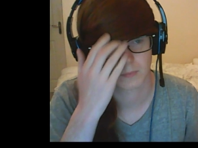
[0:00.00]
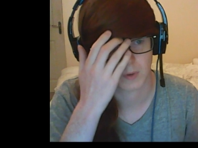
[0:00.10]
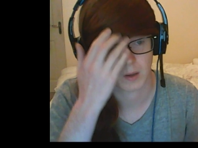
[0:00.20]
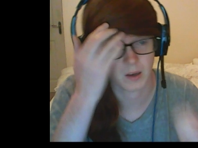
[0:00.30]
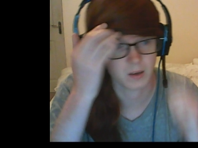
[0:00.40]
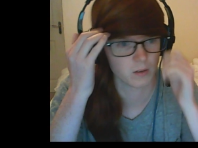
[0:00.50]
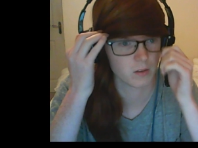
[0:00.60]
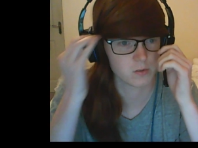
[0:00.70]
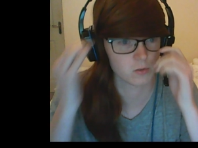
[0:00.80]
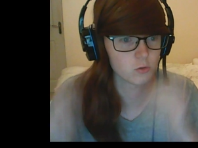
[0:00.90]
hey,
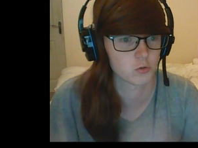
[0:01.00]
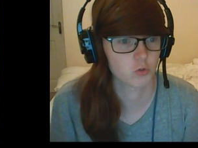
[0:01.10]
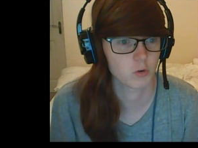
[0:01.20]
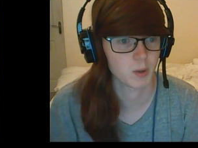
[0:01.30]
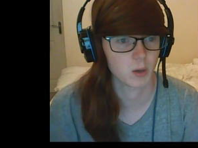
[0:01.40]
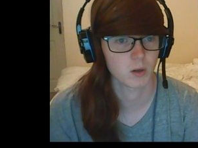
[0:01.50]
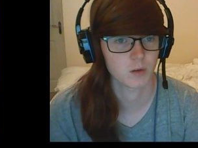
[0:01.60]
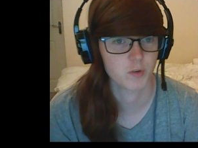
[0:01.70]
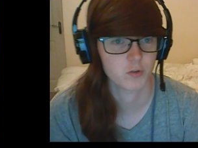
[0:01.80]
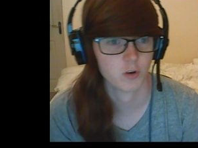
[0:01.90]
there's a new straw poll up
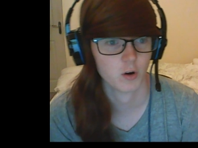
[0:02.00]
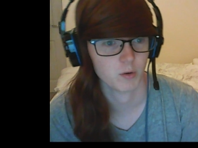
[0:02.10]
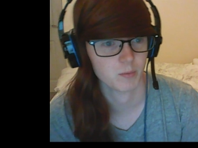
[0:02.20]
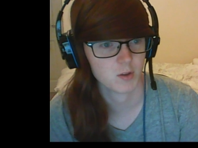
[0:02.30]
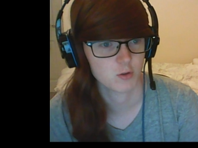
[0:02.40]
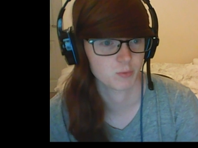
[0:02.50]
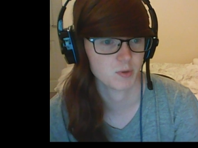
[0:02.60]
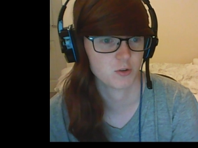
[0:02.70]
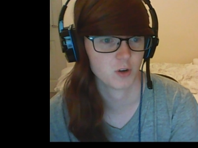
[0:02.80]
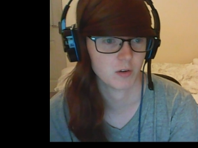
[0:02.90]
for Skyrim. This will be
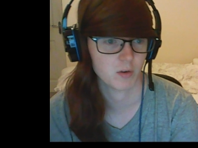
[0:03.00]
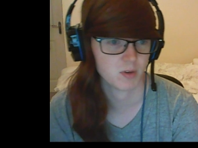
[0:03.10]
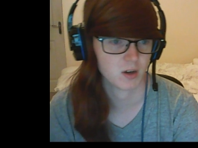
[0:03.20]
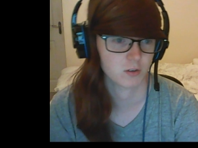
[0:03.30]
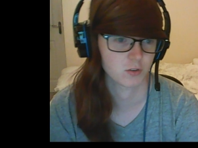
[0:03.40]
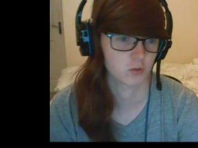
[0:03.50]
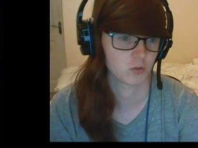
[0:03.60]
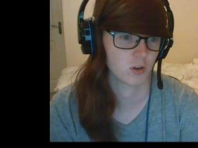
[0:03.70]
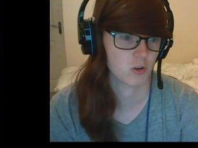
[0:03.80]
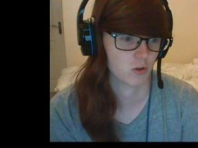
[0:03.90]
Skyrim Dark Souls
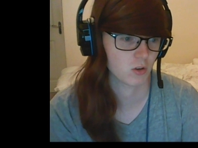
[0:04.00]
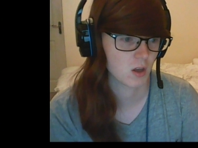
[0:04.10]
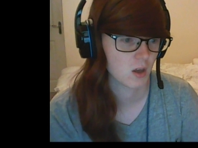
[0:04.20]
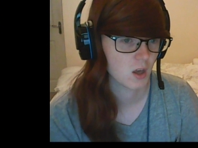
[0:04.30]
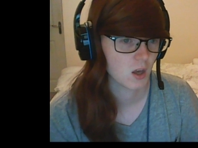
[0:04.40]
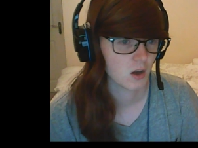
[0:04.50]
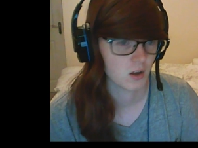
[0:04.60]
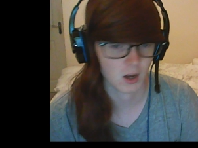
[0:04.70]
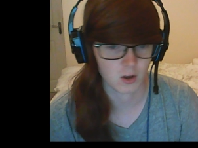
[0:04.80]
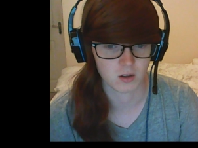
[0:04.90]
Edition.
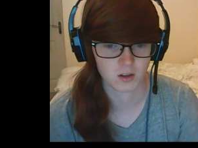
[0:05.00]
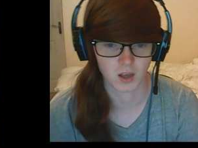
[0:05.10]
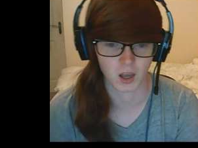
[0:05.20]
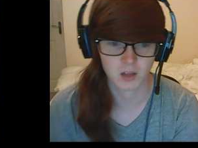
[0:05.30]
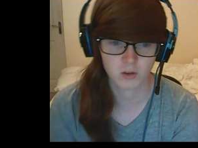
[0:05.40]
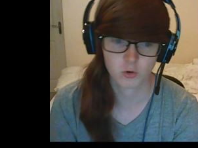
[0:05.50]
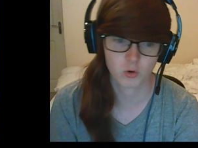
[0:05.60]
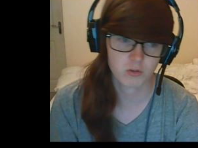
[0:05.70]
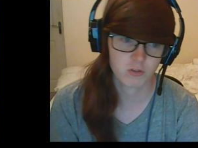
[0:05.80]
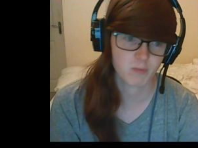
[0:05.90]
in
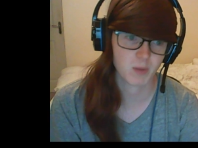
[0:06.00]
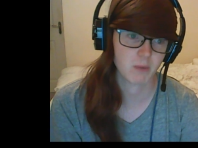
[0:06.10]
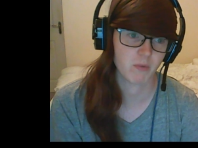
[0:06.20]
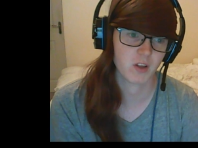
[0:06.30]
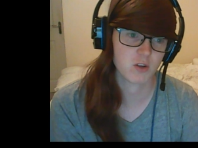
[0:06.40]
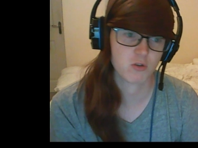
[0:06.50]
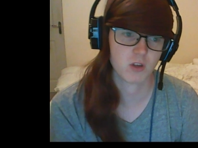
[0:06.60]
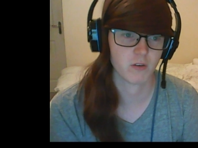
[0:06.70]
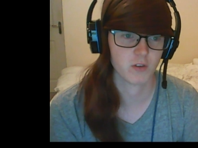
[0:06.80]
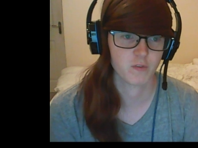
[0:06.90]
accordance to playing with
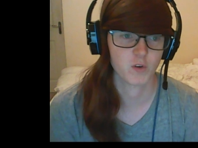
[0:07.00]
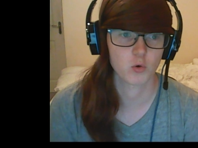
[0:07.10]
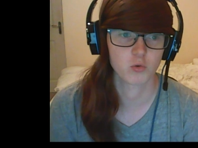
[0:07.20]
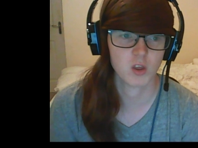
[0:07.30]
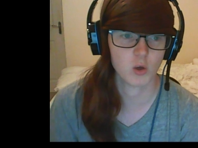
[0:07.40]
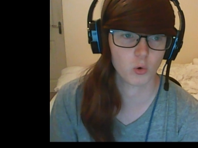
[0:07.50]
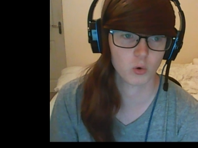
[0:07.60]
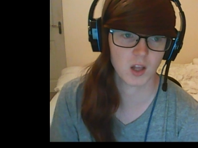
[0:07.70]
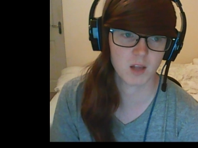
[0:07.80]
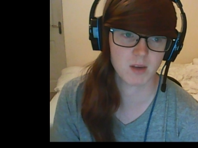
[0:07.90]
legendary difficulty, all
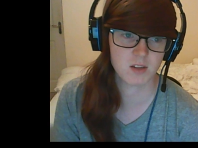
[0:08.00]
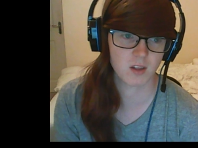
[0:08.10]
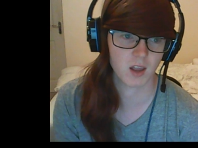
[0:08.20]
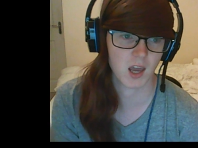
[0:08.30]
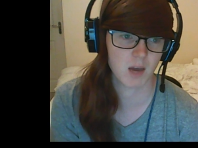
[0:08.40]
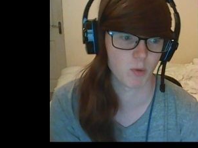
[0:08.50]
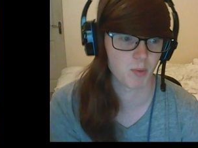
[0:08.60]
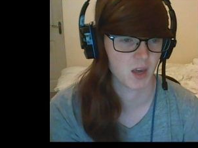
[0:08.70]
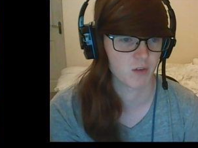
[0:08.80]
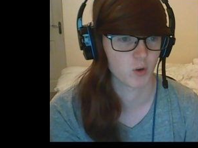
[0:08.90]
enemies in the game will be
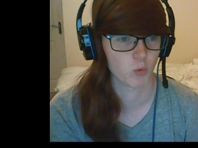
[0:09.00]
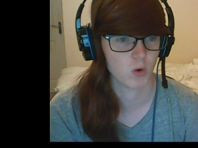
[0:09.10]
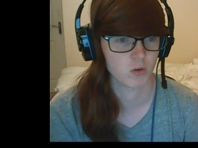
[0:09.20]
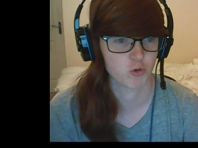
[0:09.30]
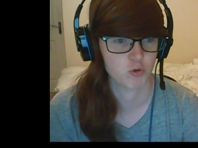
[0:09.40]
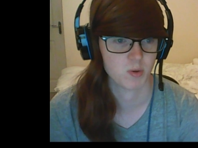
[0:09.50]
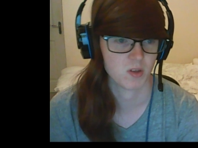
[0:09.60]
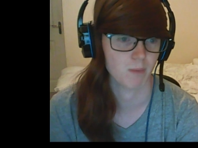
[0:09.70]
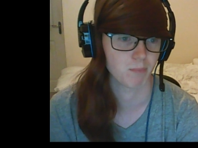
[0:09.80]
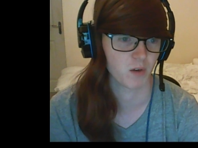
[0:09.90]
given a 100%
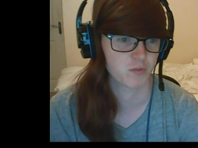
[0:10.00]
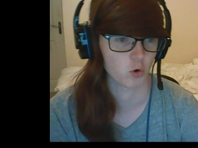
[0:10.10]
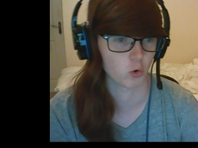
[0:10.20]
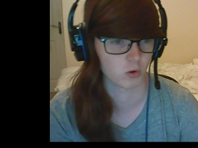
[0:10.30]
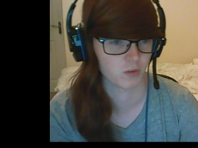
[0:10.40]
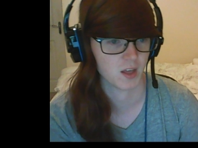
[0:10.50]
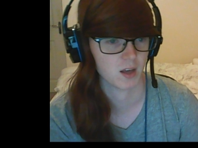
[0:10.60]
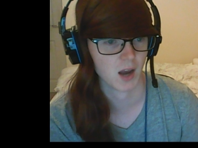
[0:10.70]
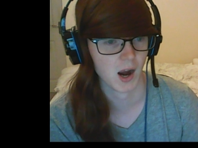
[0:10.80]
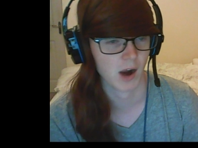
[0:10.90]
buff to all of their
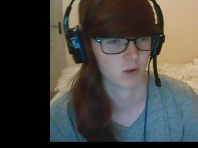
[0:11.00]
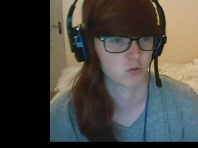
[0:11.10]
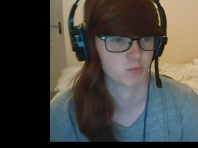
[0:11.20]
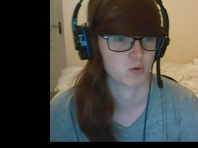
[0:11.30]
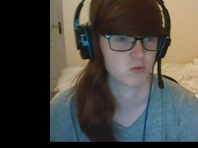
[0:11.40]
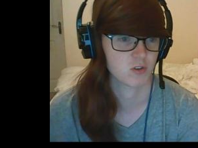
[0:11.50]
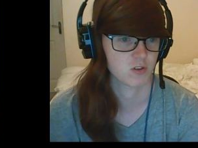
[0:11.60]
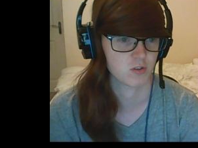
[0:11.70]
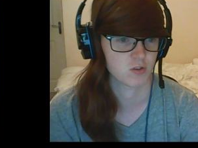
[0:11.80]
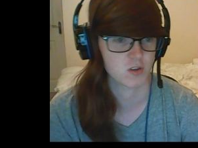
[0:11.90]
attributes. This,
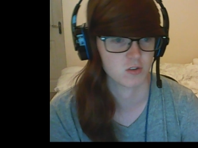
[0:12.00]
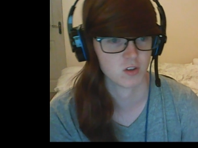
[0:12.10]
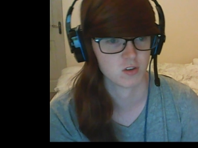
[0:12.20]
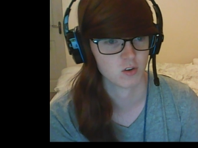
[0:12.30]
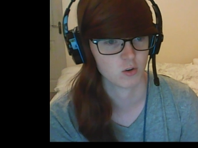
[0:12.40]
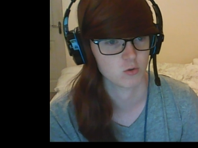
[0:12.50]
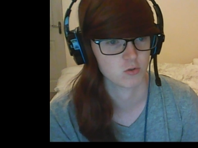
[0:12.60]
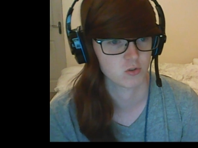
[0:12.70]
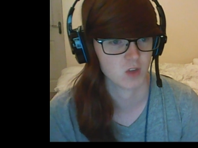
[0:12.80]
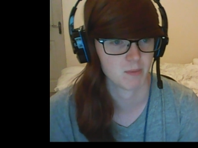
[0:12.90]
this, this includes
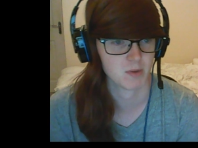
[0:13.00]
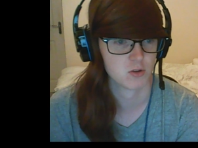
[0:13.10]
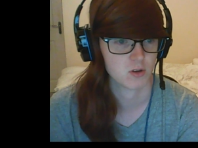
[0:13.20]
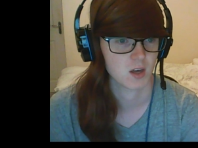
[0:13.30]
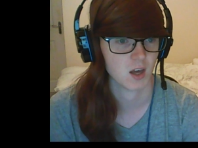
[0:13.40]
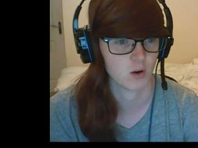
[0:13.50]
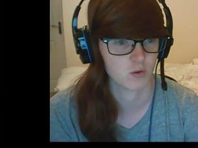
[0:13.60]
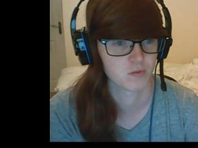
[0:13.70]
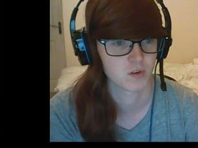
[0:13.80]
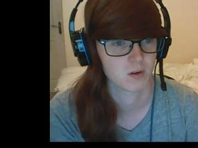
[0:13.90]
damage, health,
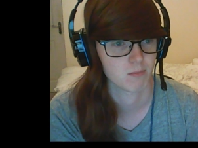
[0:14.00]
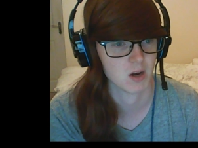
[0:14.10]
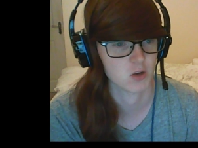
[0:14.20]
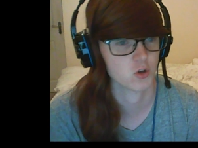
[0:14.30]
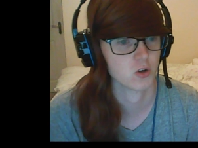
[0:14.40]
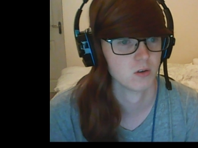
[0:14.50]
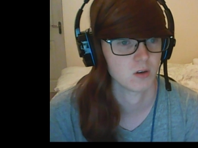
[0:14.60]
magicka,